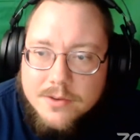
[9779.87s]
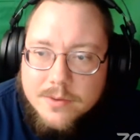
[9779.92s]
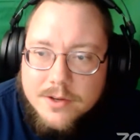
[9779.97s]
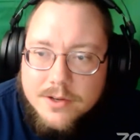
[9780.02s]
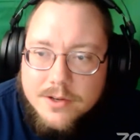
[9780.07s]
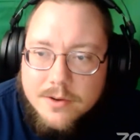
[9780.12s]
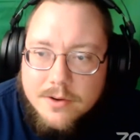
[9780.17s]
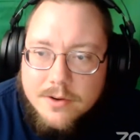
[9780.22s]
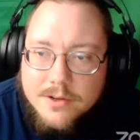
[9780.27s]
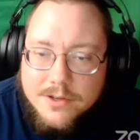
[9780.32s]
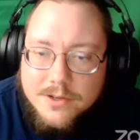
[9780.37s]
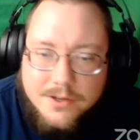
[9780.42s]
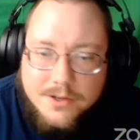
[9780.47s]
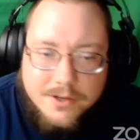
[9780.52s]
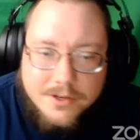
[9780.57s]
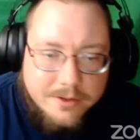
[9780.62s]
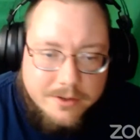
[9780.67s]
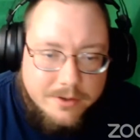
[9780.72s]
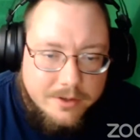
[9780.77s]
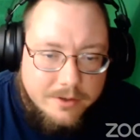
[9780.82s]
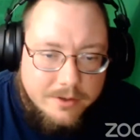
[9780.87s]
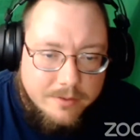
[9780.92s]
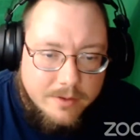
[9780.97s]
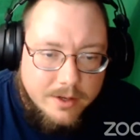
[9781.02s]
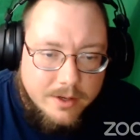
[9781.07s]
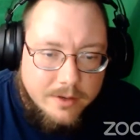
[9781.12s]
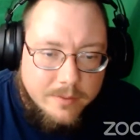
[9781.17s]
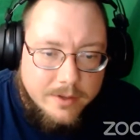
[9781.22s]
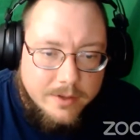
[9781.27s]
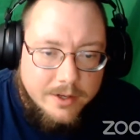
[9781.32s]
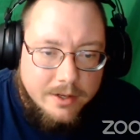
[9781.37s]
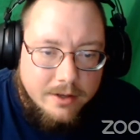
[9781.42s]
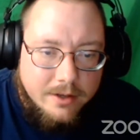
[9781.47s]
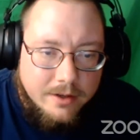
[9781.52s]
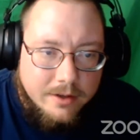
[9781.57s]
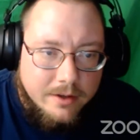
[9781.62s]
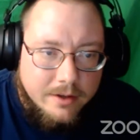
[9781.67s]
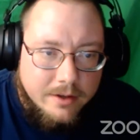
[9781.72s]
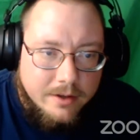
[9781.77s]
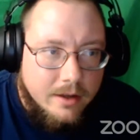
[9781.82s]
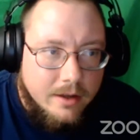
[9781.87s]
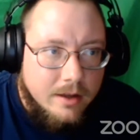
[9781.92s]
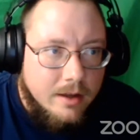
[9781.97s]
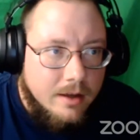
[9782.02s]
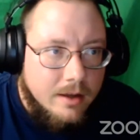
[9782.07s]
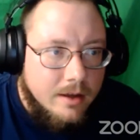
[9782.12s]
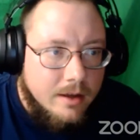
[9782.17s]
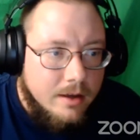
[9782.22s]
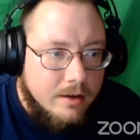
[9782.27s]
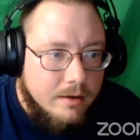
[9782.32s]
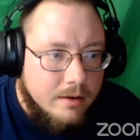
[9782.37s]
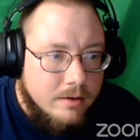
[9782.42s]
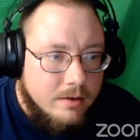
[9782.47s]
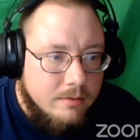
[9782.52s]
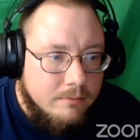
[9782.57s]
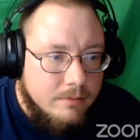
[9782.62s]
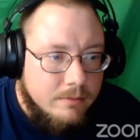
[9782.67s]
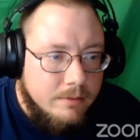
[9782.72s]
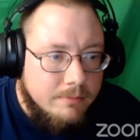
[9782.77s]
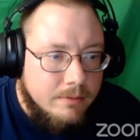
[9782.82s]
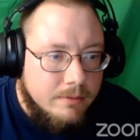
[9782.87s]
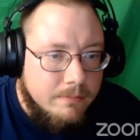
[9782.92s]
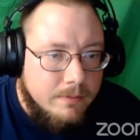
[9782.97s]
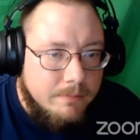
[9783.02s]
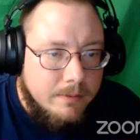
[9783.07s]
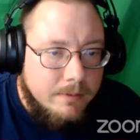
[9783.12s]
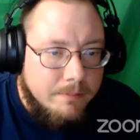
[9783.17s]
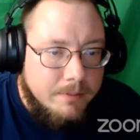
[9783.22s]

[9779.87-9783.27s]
resources to you right quick. Ba, ba,